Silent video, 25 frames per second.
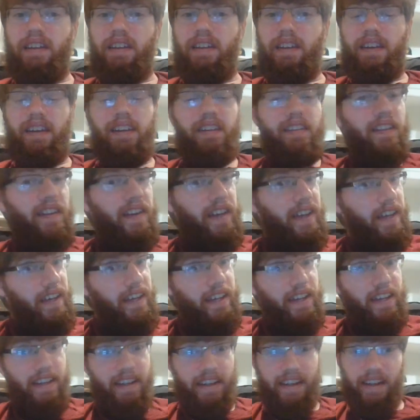He's lucky
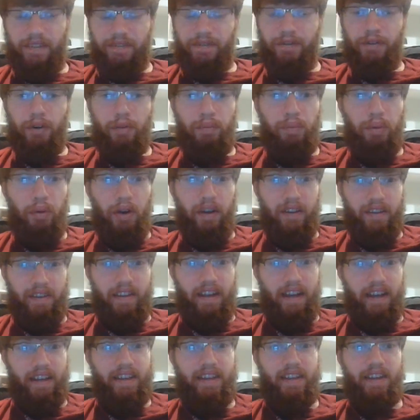he didn't get food
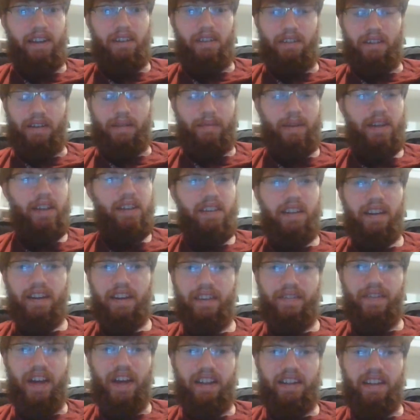poisoning that killed him. He's
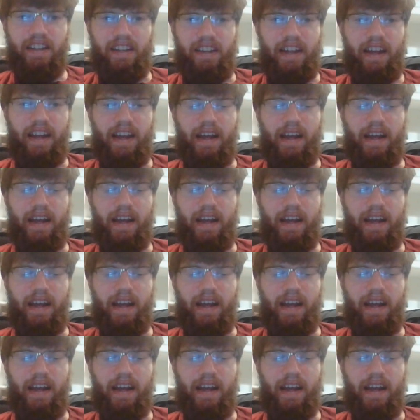lucky that didn't